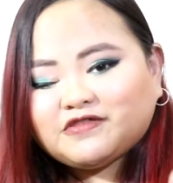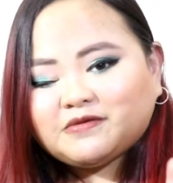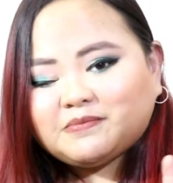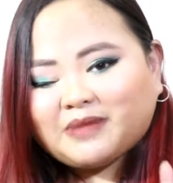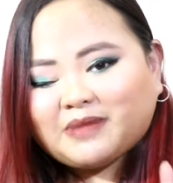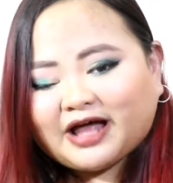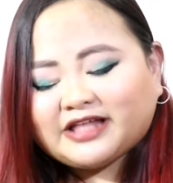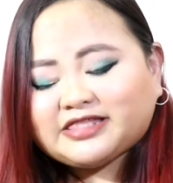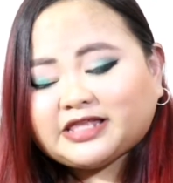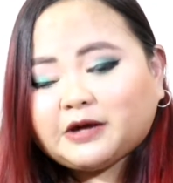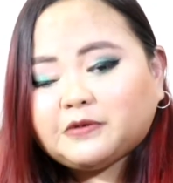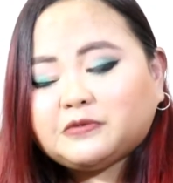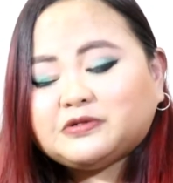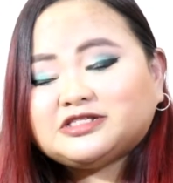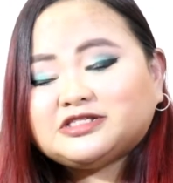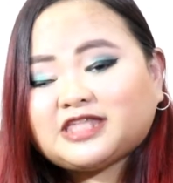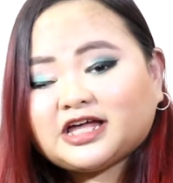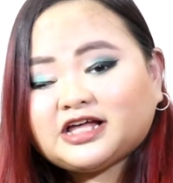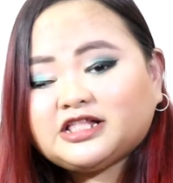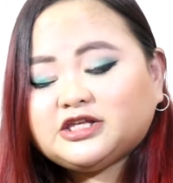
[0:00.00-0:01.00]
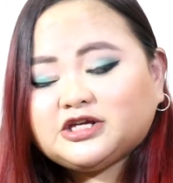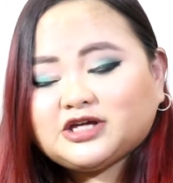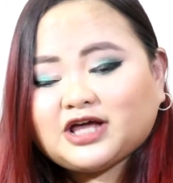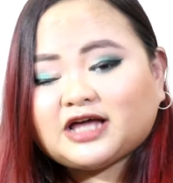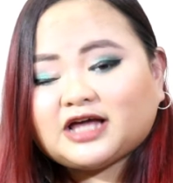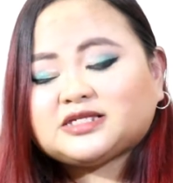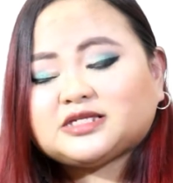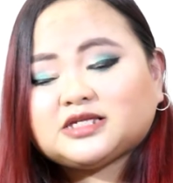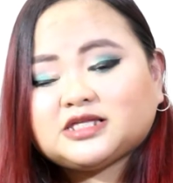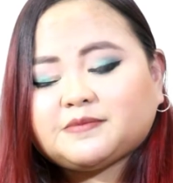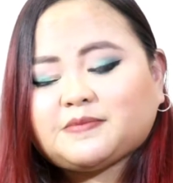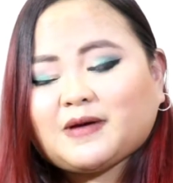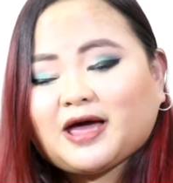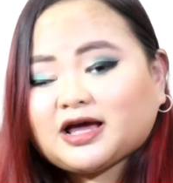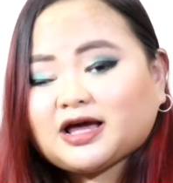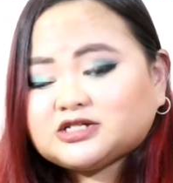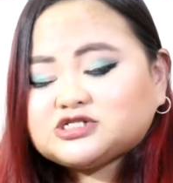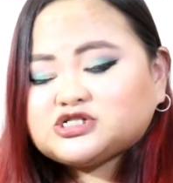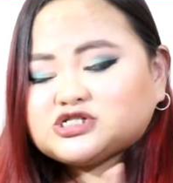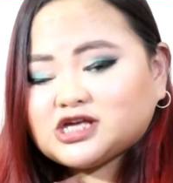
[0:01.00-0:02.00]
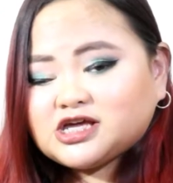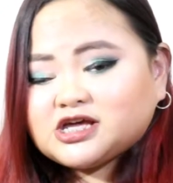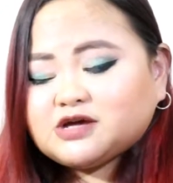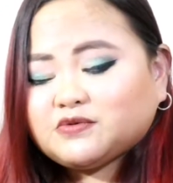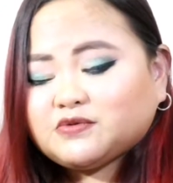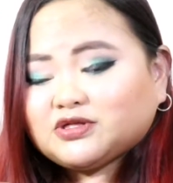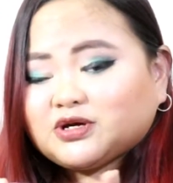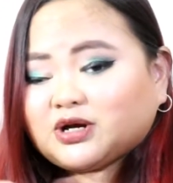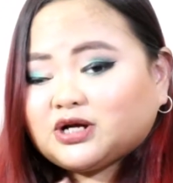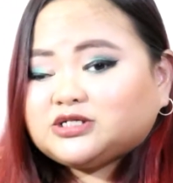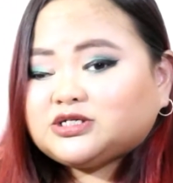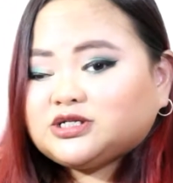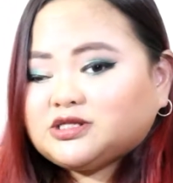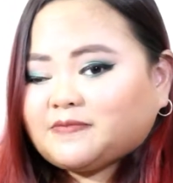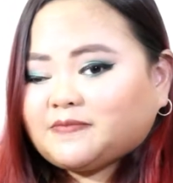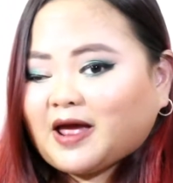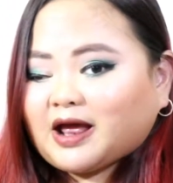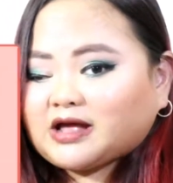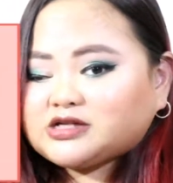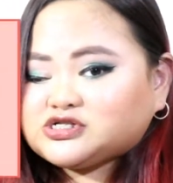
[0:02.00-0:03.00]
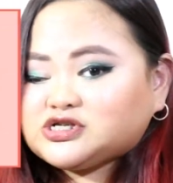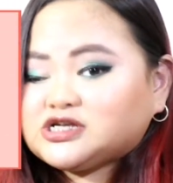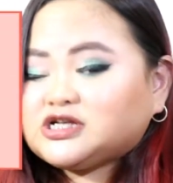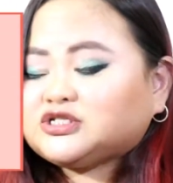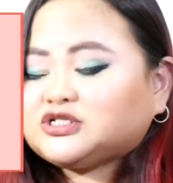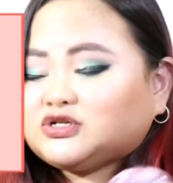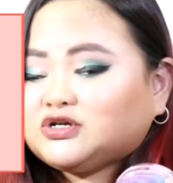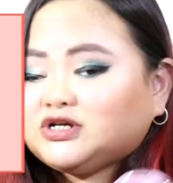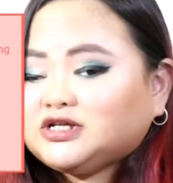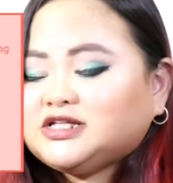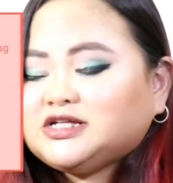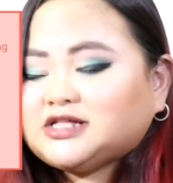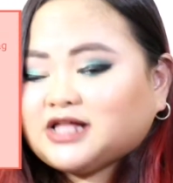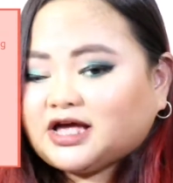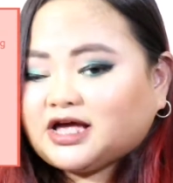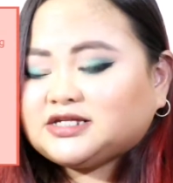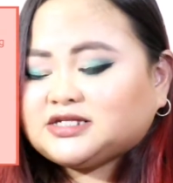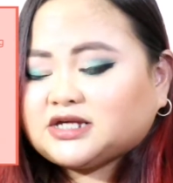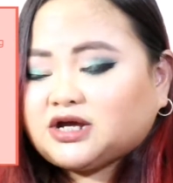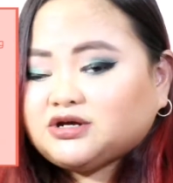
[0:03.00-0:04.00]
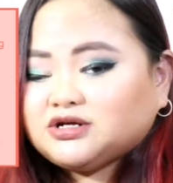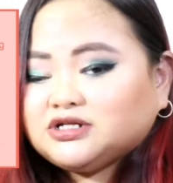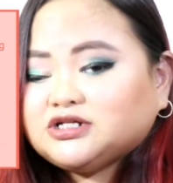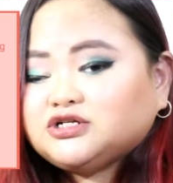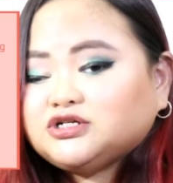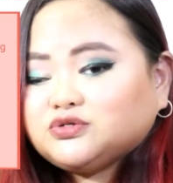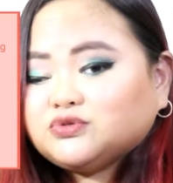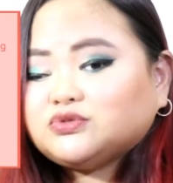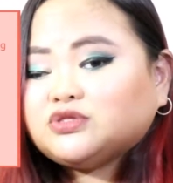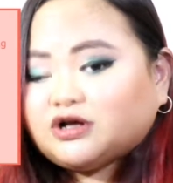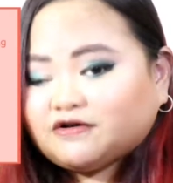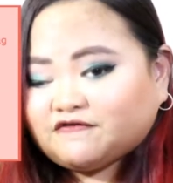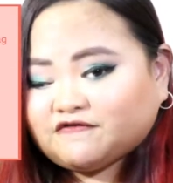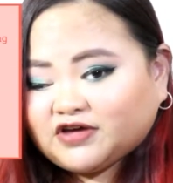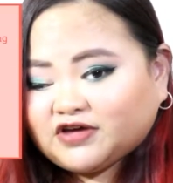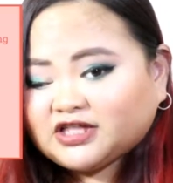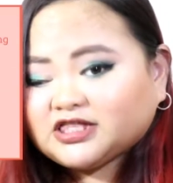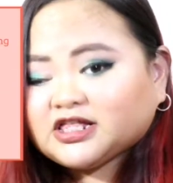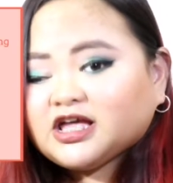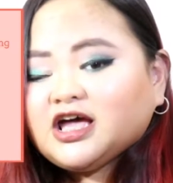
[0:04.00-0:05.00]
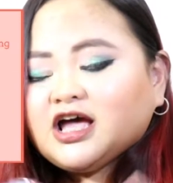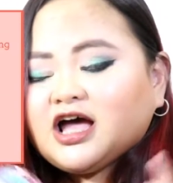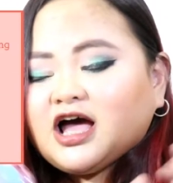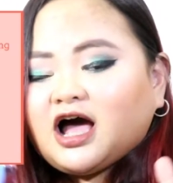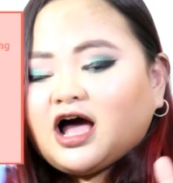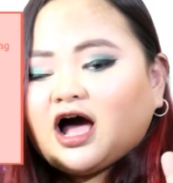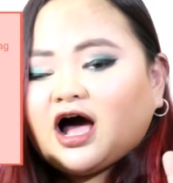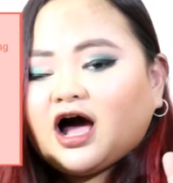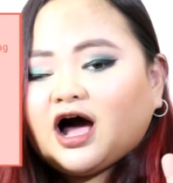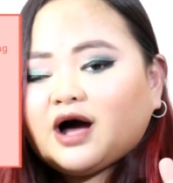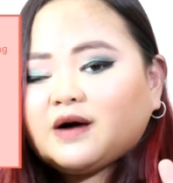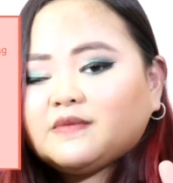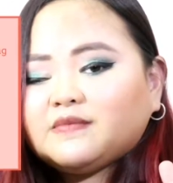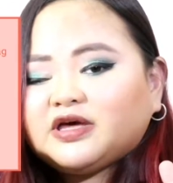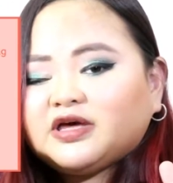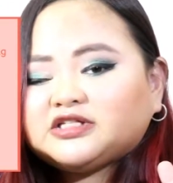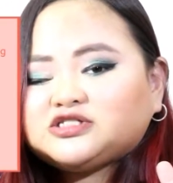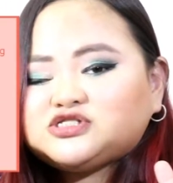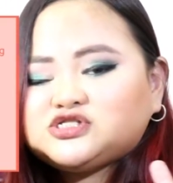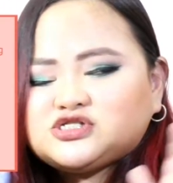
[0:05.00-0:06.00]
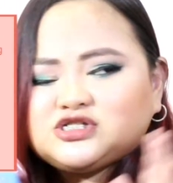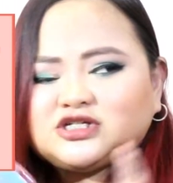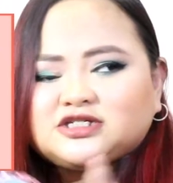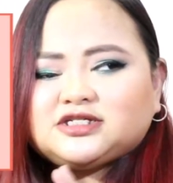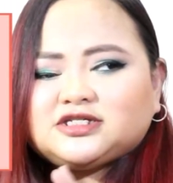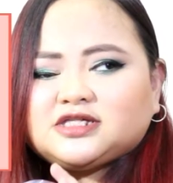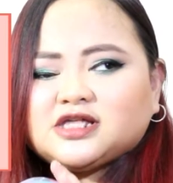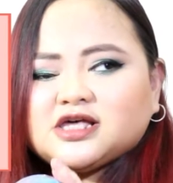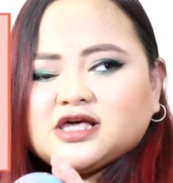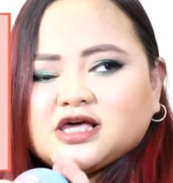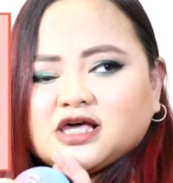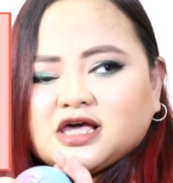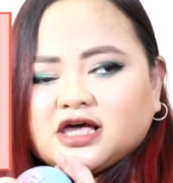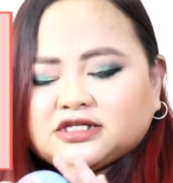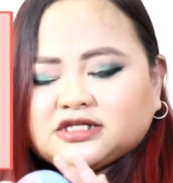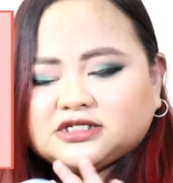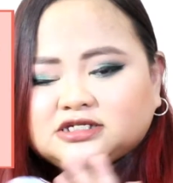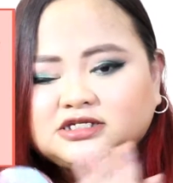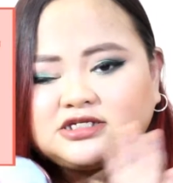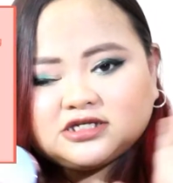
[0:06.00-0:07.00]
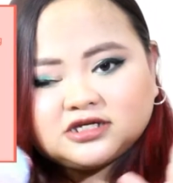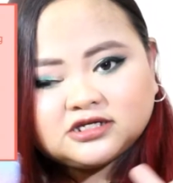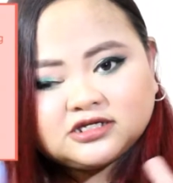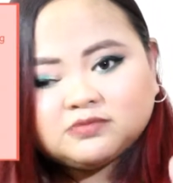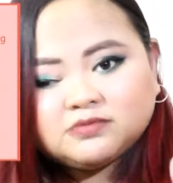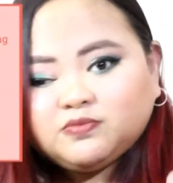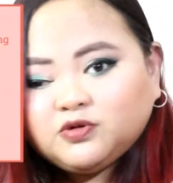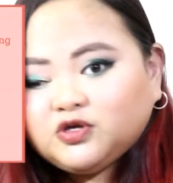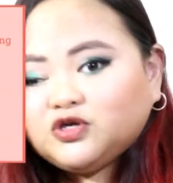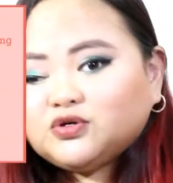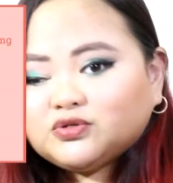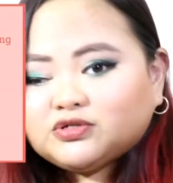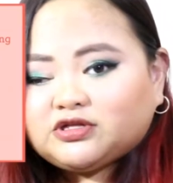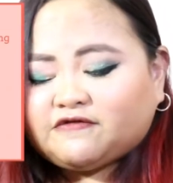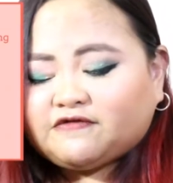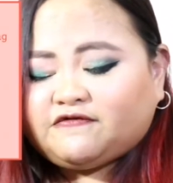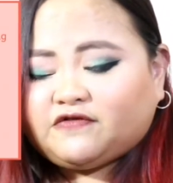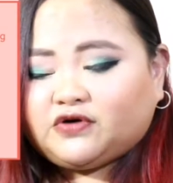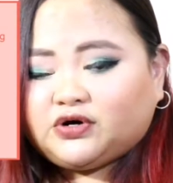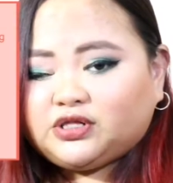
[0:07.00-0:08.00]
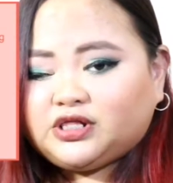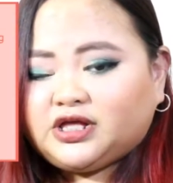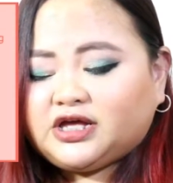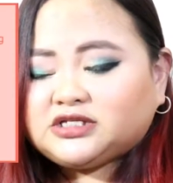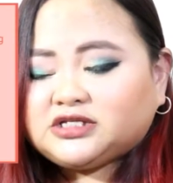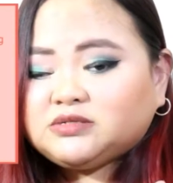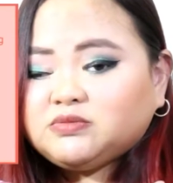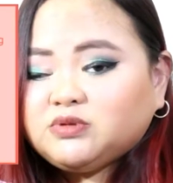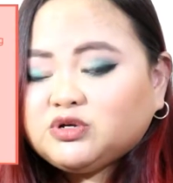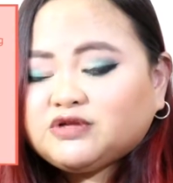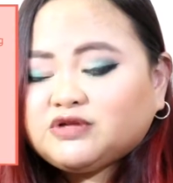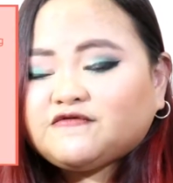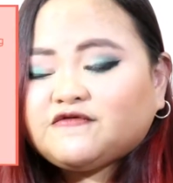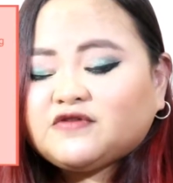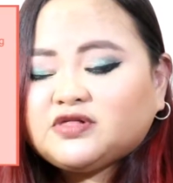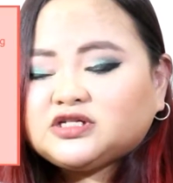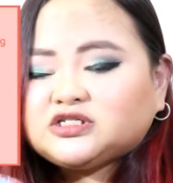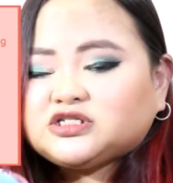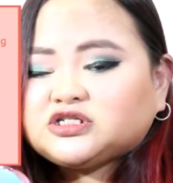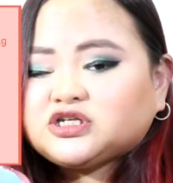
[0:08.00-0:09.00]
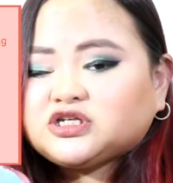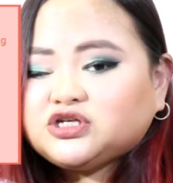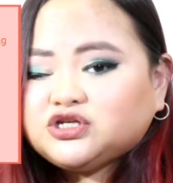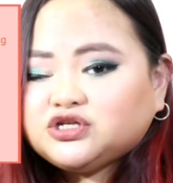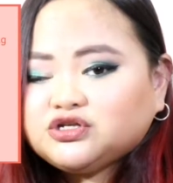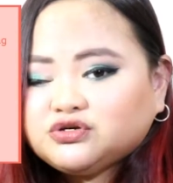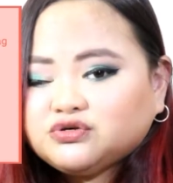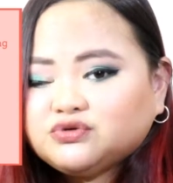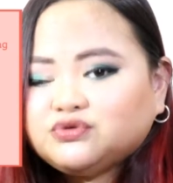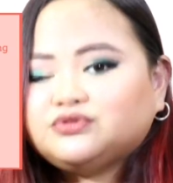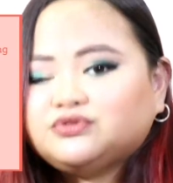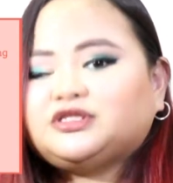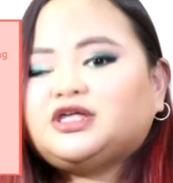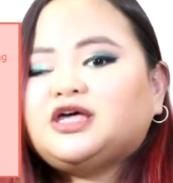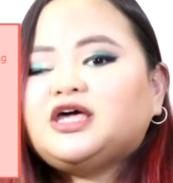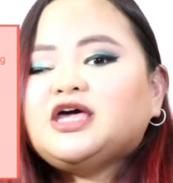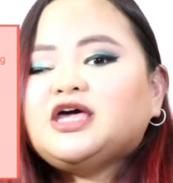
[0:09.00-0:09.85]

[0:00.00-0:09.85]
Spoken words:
bat, I will tell you guys that the packaging, with regards to the packaging, it's really nice. I really do love it. It's beautiful. It's beautiful. It's cute.